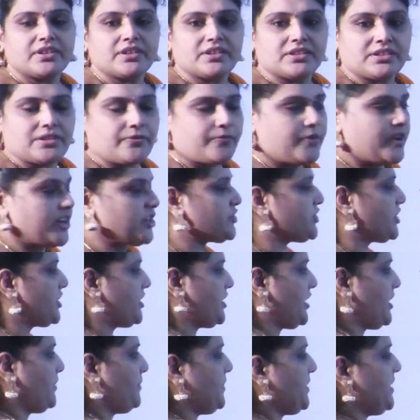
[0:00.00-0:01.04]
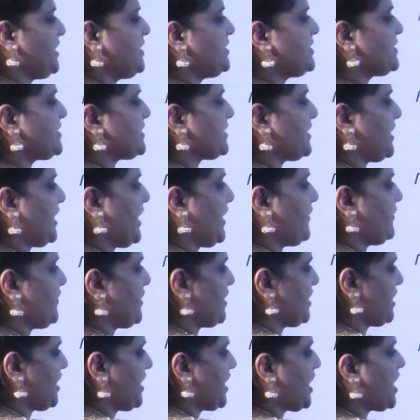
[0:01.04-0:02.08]
The function name is
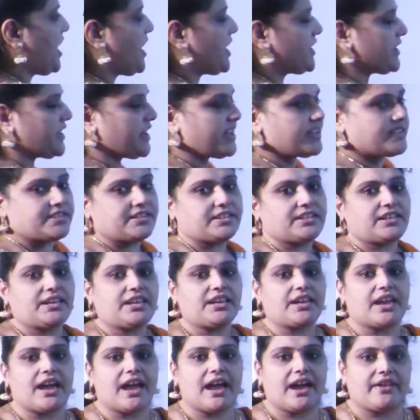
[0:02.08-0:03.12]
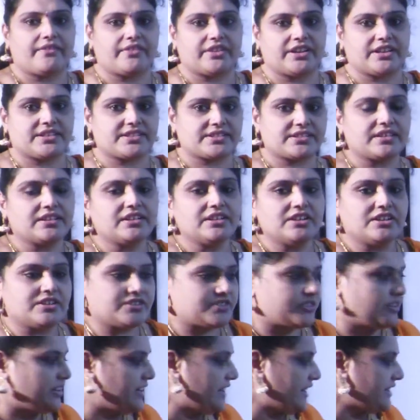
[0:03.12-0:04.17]
AVERAGE, average.
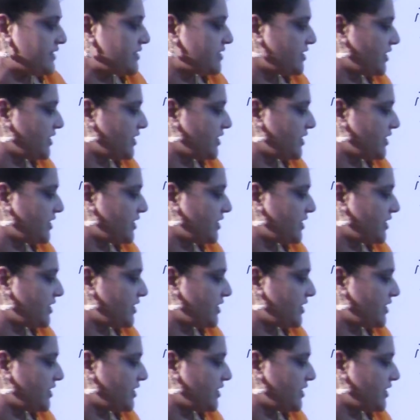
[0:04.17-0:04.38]
So, let us